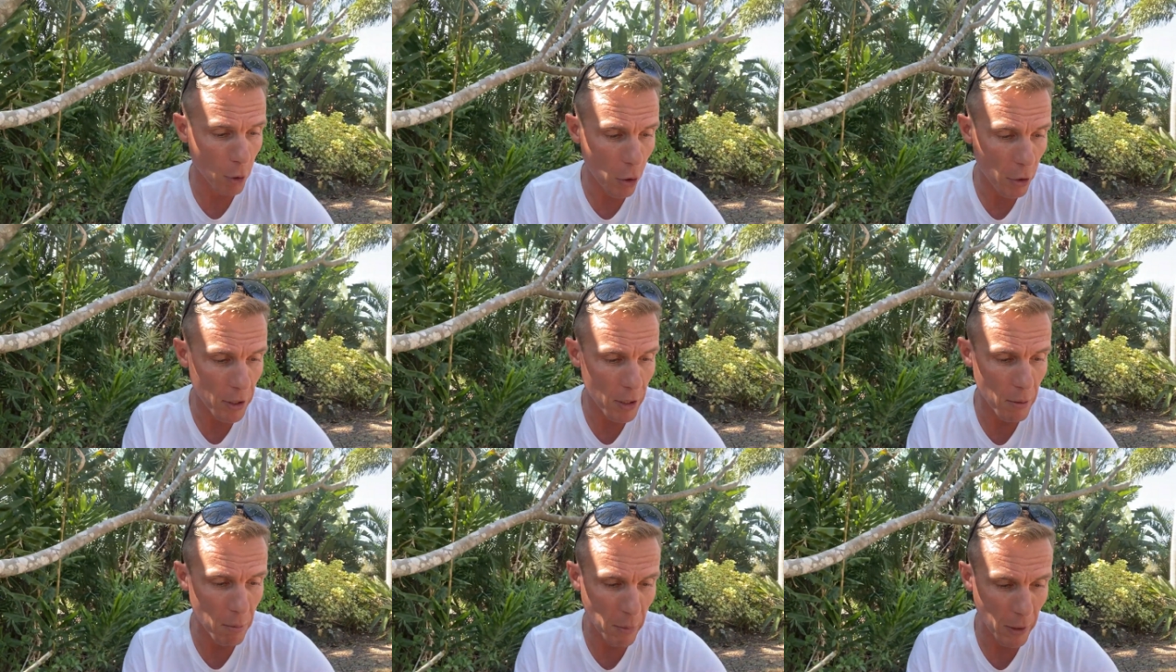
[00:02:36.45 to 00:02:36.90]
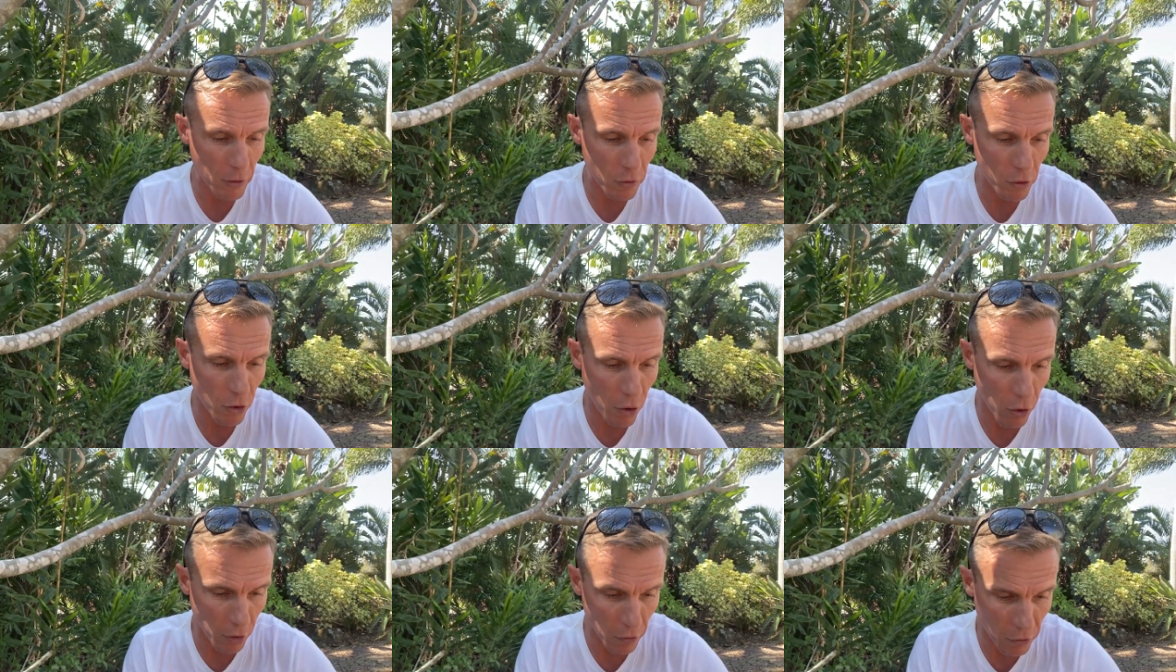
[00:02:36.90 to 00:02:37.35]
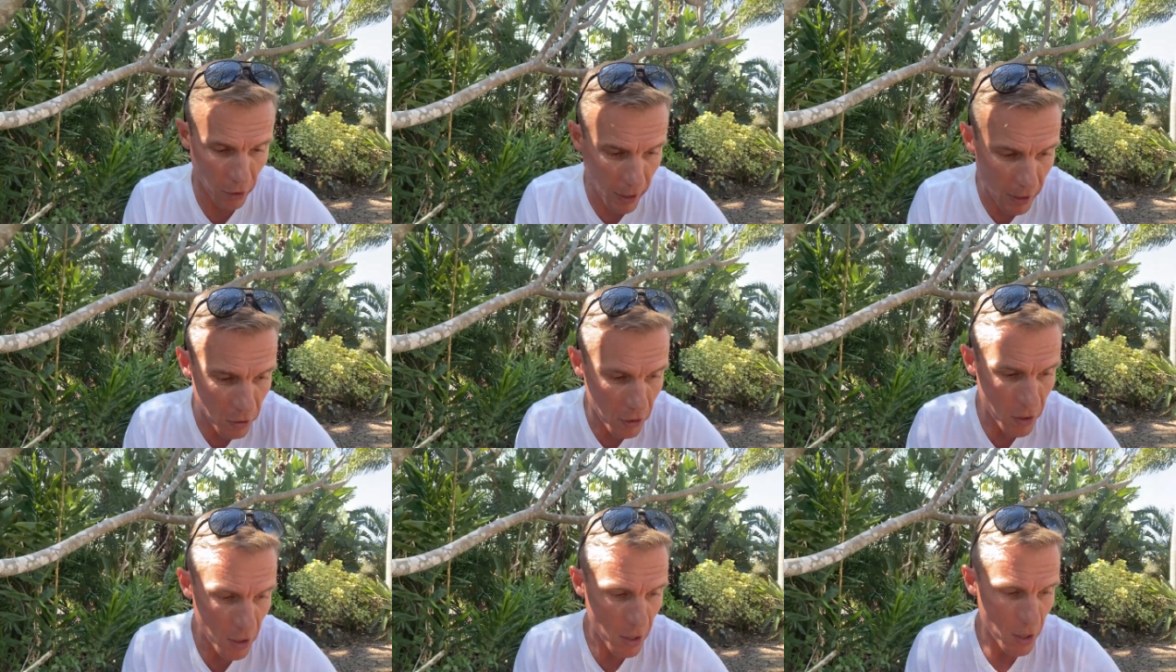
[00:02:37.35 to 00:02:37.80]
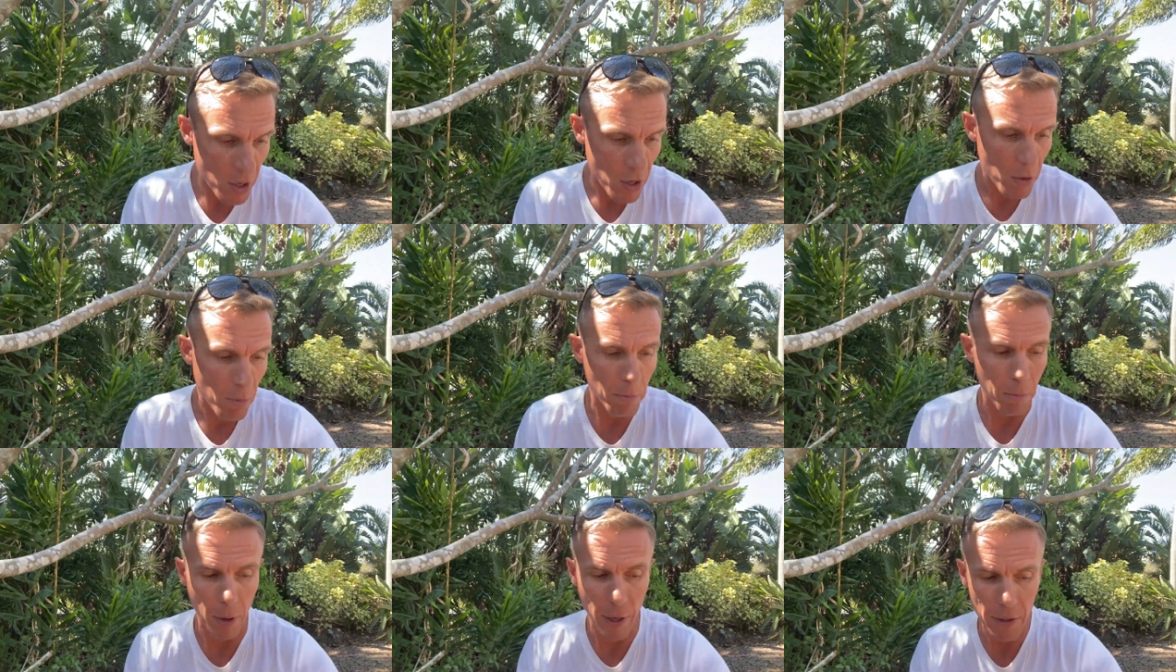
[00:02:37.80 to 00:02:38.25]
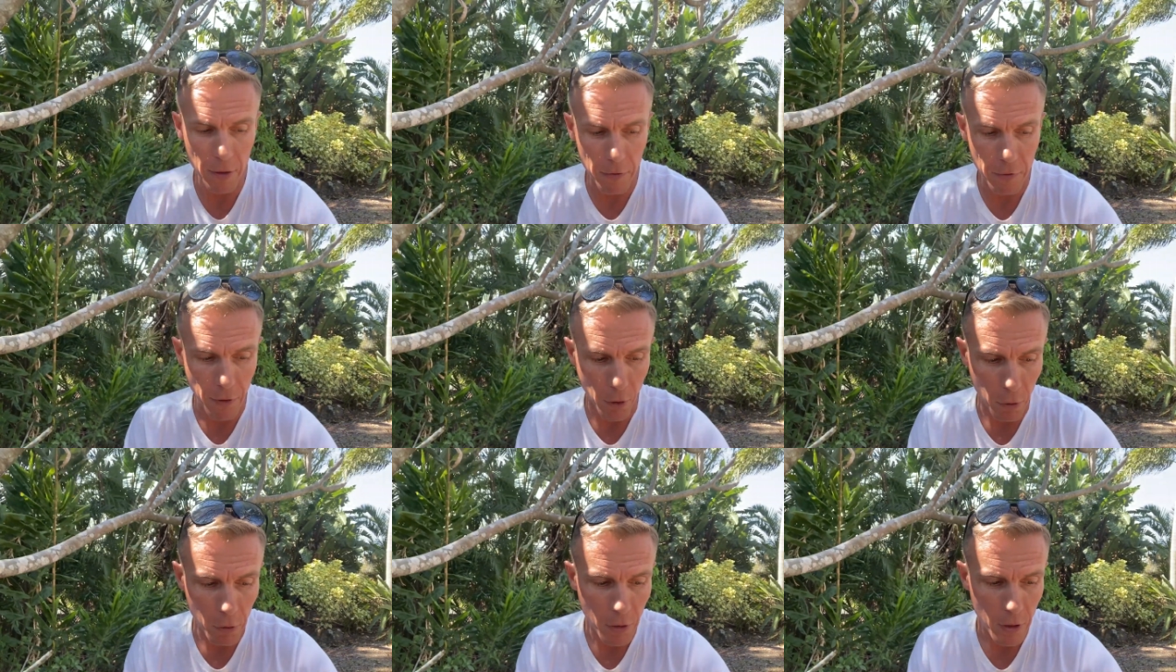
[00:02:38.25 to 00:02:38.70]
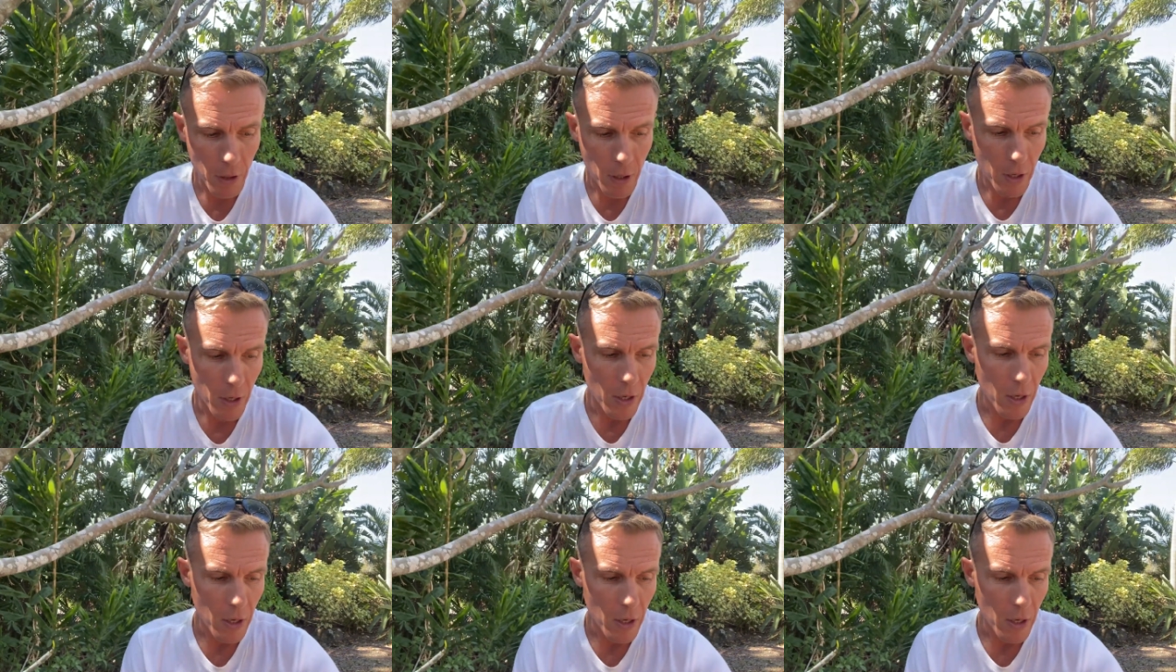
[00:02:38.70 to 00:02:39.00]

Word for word: blocking mixed content by default